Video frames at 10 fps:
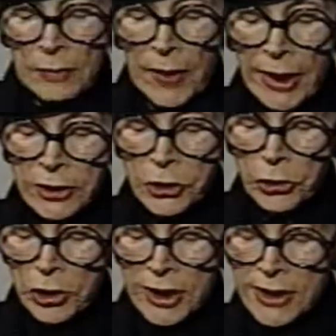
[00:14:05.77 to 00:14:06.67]
My
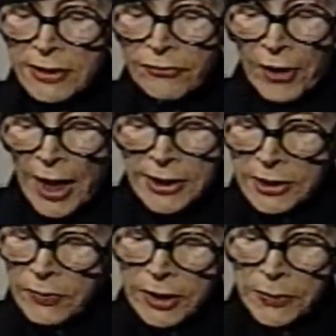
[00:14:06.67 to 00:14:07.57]
attorneys
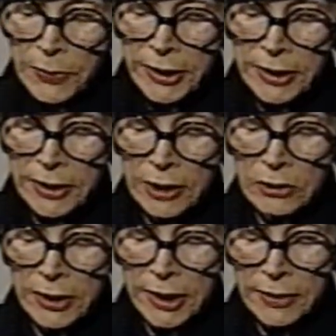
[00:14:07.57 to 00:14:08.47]
advised me to plead
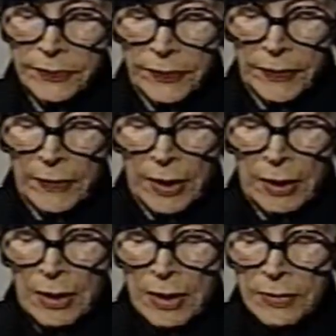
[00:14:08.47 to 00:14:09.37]
guilty
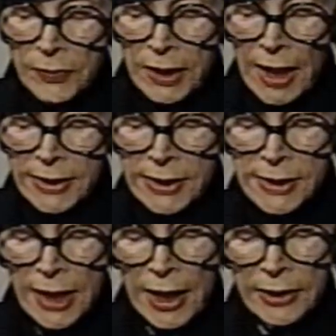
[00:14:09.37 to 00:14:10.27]
but I
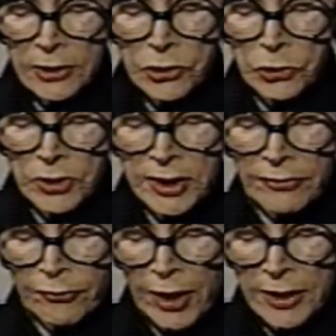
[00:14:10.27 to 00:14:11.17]
decided to
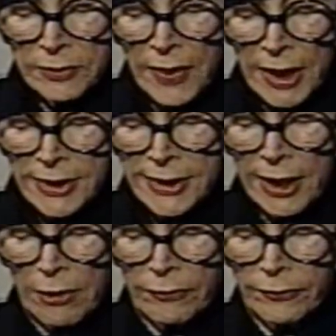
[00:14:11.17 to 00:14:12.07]
defend
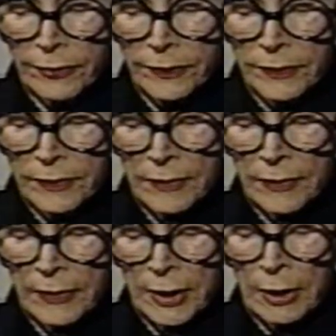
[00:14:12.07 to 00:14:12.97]
myself.
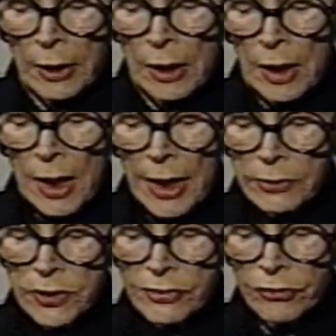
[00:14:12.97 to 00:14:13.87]

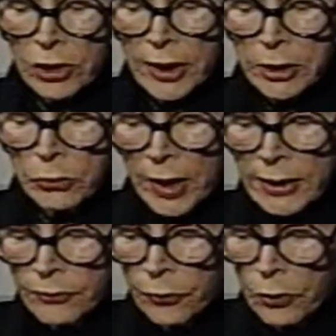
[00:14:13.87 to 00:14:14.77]
I was very
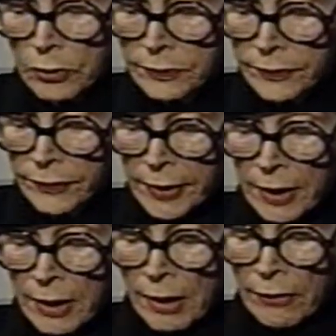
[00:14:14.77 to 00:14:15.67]
grateful
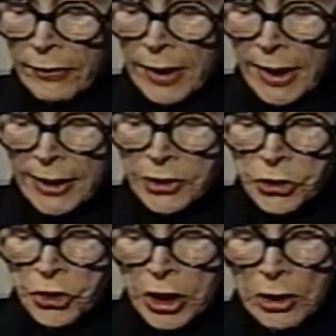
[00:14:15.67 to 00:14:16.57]
that
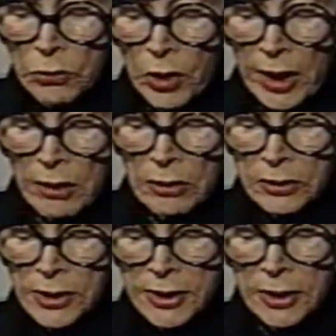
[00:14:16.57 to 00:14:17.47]
H.G.
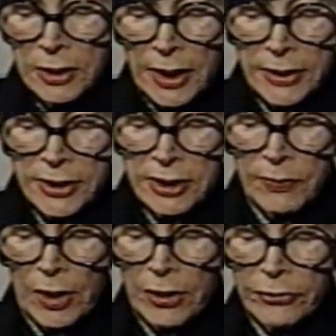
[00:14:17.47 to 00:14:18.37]
Wells and
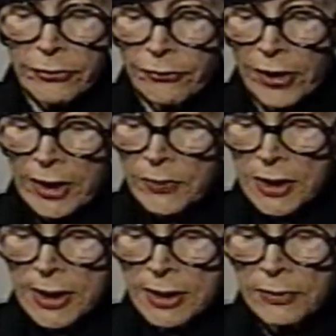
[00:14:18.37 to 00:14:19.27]
some other
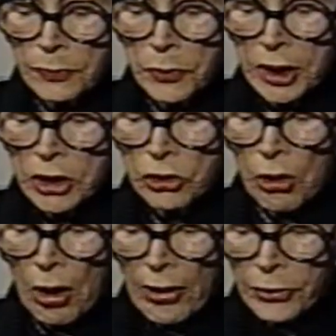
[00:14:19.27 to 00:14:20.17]
famous British
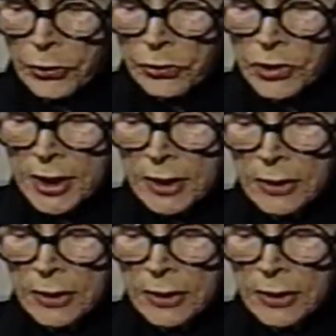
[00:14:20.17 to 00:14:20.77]
authors